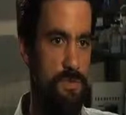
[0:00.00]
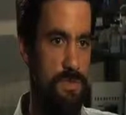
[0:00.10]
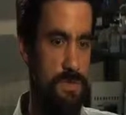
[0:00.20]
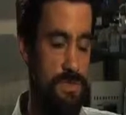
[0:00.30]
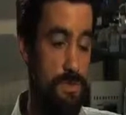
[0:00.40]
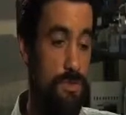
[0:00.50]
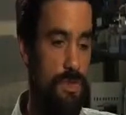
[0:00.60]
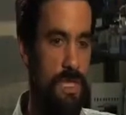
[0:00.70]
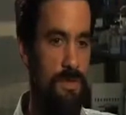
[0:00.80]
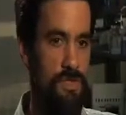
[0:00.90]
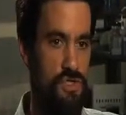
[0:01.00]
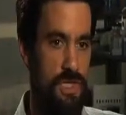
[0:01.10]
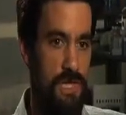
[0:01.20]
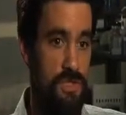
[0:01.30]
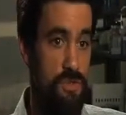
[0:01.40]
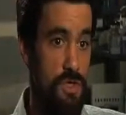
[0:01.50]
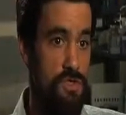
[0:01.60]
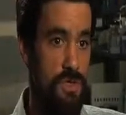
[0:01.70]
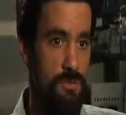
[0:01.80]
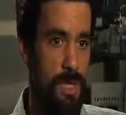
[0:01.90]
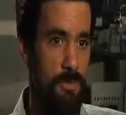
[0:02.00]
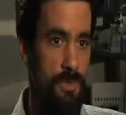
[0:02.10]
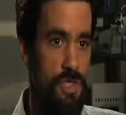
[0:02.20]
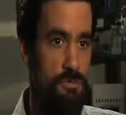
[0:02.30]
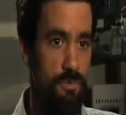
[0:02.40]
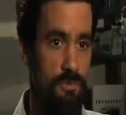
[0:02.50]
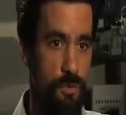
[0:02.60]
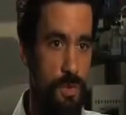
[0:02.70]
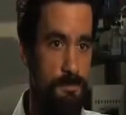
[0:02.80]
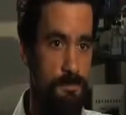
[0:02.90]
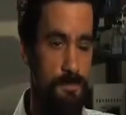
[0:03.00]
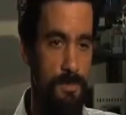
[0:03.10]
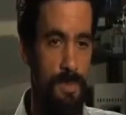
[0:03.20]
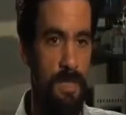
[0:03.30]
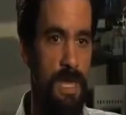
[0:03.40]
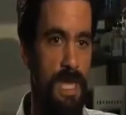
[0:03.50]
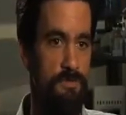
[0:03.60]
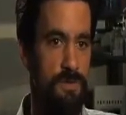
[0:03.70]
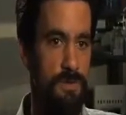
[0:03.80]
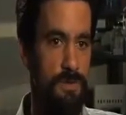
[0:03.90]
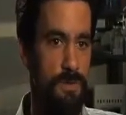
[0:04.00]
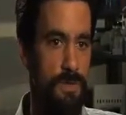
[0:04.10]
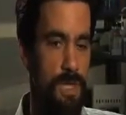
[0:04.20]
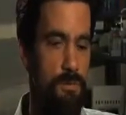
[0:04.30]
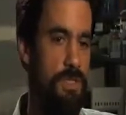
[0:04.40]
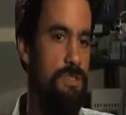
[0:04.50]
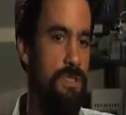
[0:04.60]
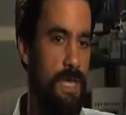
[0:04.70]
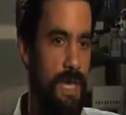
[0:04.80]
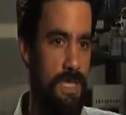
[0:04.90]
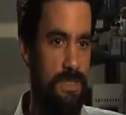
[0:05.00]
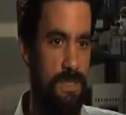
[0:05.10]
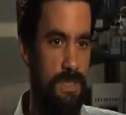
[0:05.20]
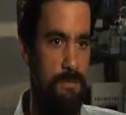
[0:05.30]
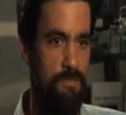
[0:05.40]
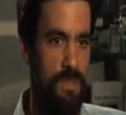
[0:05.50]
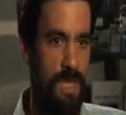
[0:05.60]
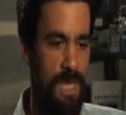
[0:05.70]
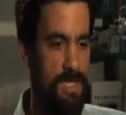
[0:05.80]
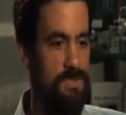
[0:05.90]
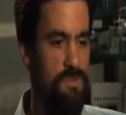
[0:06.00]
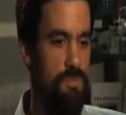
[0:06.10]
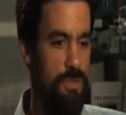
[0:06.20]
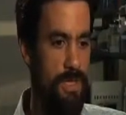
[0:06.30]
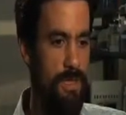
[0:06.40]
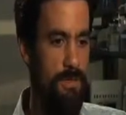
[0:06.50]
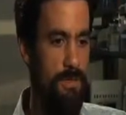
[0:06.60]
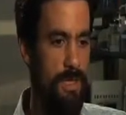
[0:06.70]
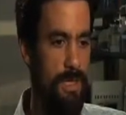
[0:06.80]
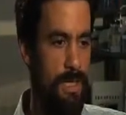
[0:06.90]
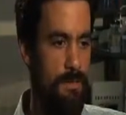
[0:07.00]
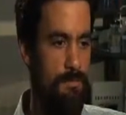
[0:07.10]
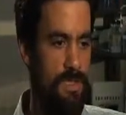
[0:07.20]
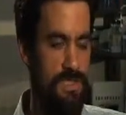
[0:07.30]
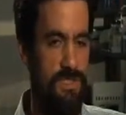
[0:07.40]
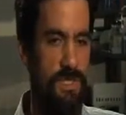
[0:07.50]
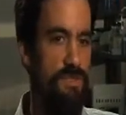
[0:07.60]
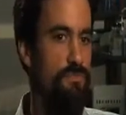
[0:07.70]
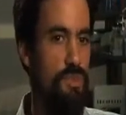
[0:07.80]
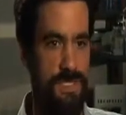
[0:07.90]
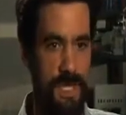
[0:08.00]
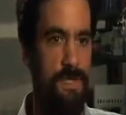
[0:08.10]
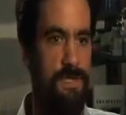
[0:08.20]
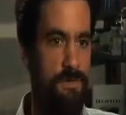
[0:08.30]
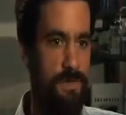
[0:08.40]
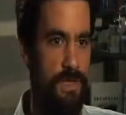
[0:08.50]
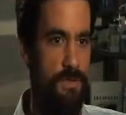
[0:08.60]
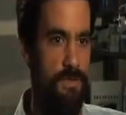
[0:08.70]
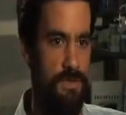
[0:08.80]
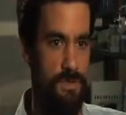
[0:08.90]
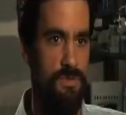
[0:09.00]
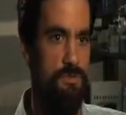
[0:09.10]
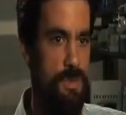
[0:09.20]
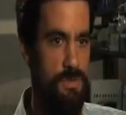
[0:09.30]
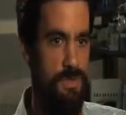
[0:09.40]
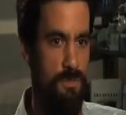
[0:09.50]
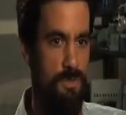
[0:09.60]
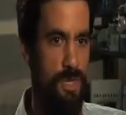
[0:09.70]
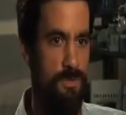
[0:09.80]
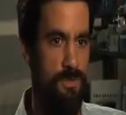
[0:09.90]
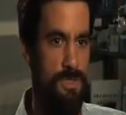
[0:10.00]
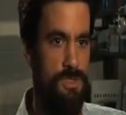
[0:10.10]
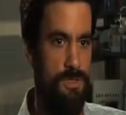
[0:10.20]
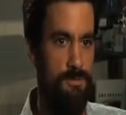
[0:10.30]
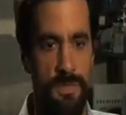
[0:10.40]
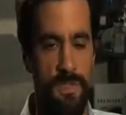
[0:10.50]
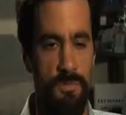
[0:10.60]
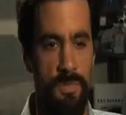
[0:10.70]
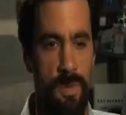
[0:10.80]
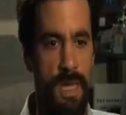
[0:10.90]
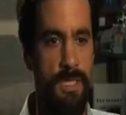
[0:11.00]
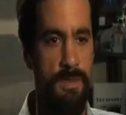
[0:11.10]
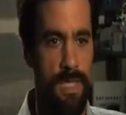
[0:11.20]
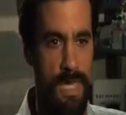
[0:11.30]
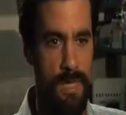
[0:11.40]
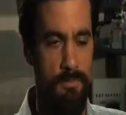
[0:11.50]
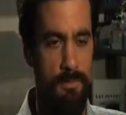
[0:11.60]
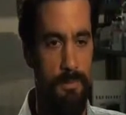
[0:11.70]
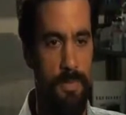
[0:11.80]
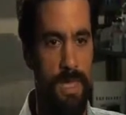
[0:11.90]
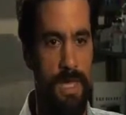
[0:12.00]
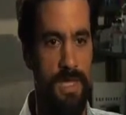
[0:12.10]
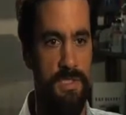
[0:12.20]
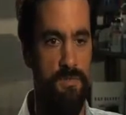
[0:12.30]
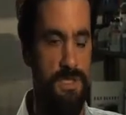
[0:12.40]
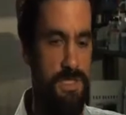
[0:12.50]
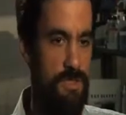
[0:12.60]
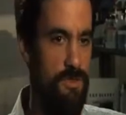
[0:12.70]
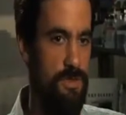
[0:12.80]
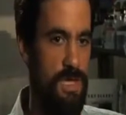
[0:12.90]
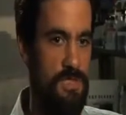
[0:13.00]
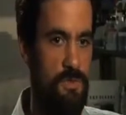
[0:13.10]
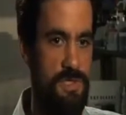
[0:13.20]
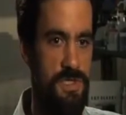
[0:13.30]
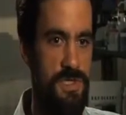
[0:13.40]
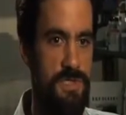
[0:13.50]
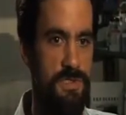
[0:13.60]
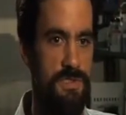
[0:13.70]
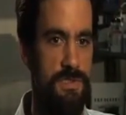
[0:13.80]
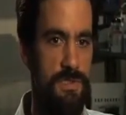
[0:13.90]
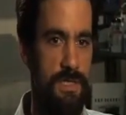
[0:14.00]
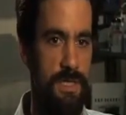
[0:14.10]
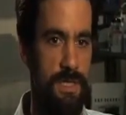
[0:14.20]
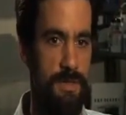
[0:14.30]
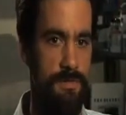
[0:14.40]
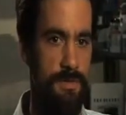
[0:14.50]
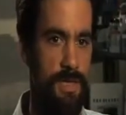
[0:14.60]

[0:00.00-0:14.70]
So we're looking at the genetic structure of the population before and after, and basically asking, has there been a selective mortality event on certain members of the population? So my lab has particular expertise in